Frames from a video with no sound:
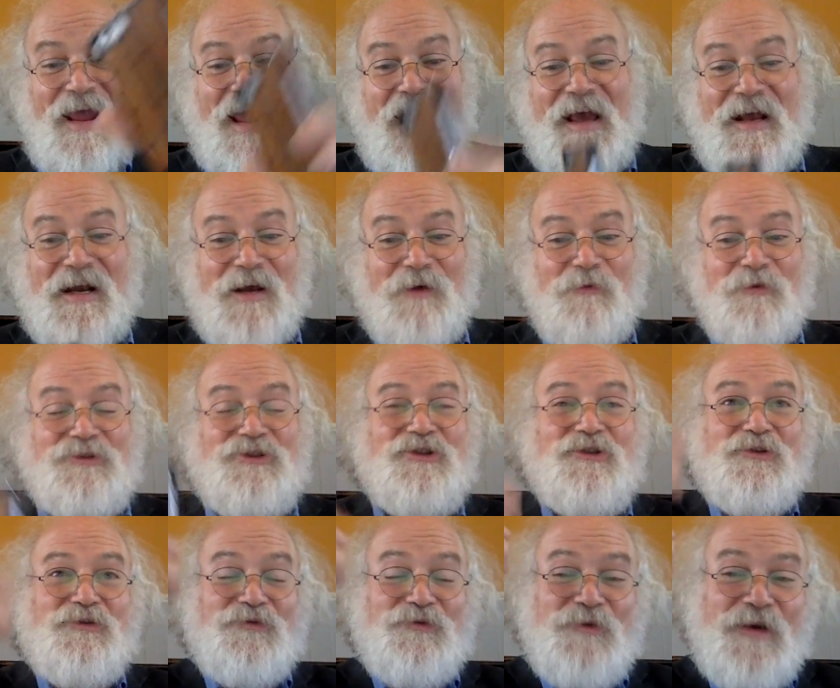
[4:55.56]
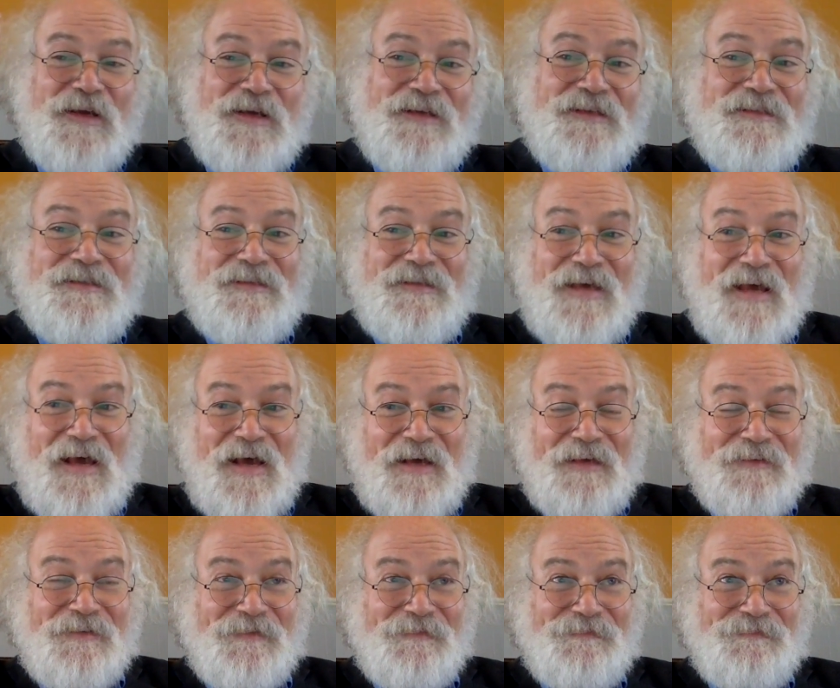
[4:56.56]
And I want you to raise
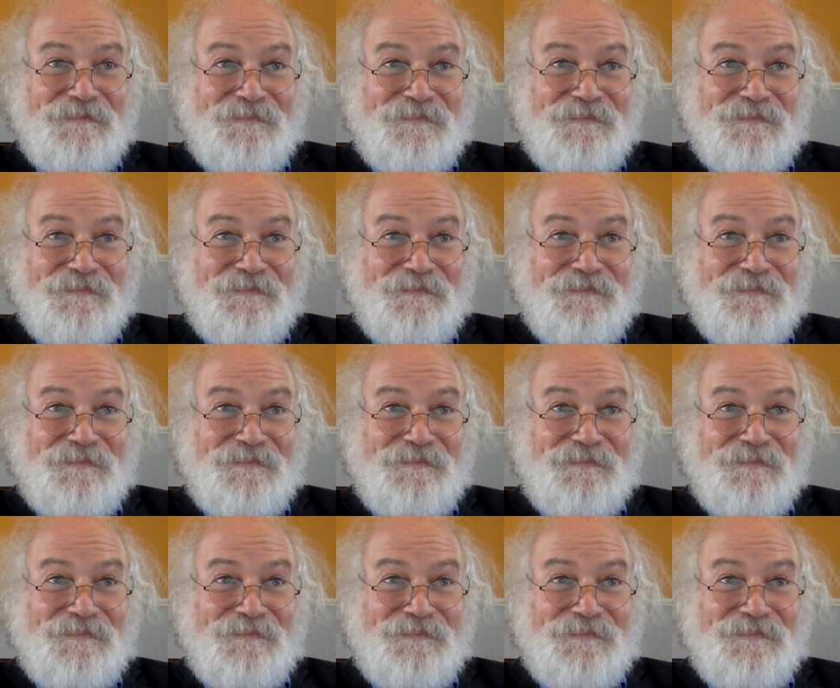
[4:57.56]
that